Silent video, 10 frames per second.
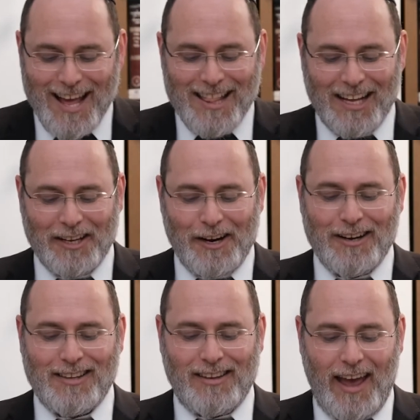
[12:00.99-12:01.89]
that there are
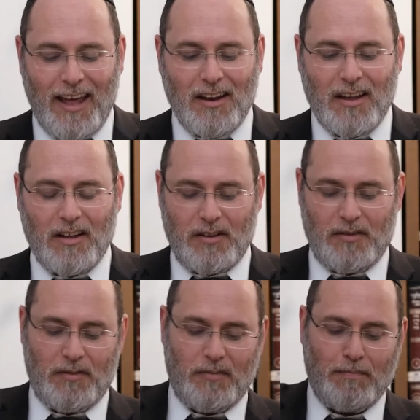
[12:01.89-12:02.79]
10
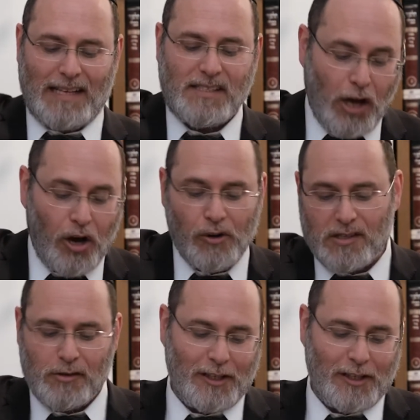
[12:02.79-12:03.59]
masos,